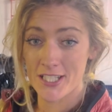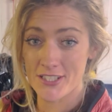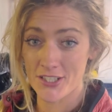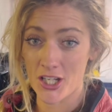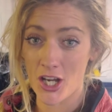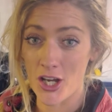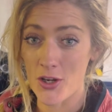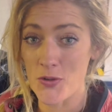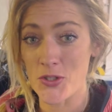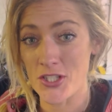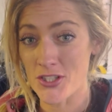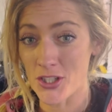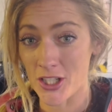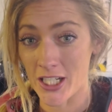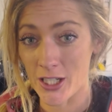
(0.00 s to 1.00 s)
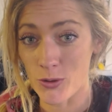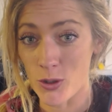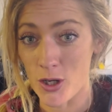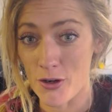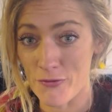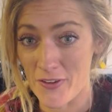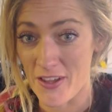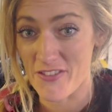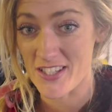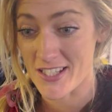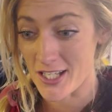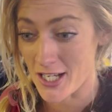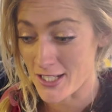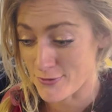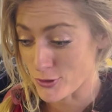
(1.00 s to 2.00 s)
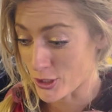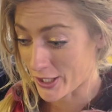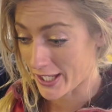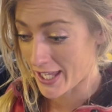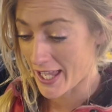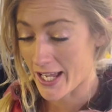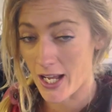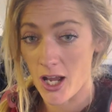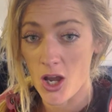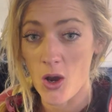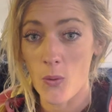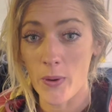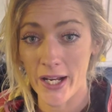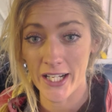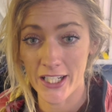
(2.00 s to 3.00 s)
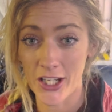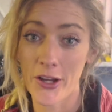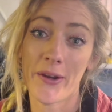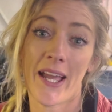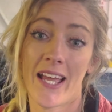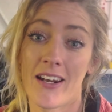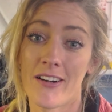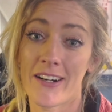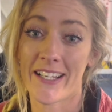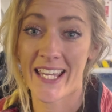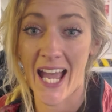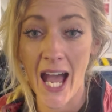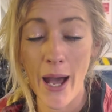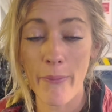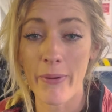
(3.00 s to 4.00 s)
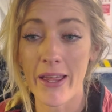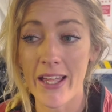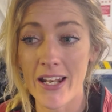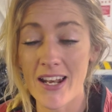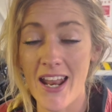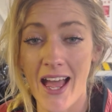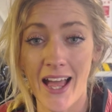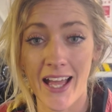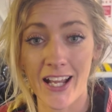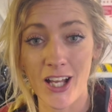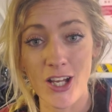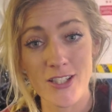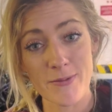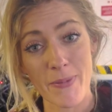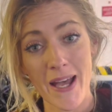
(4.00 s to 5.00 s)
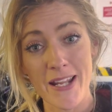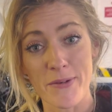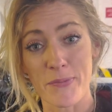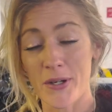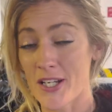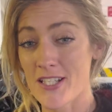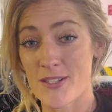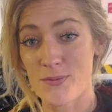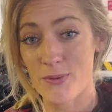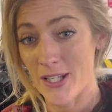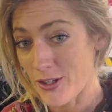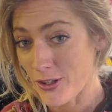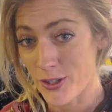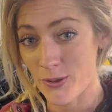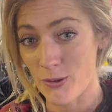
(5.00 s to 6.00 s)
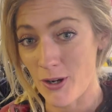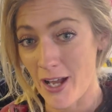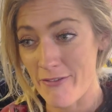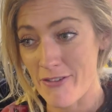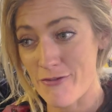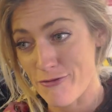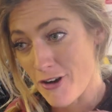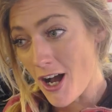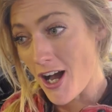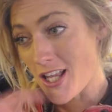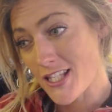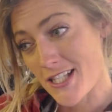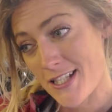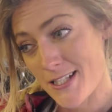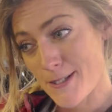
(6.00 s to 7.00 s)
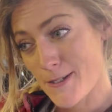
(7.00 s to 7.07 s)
to go. She's not going to go off if it starts rocking. We're to go get in our cabin and go to bed, because we're not going to arrive in France.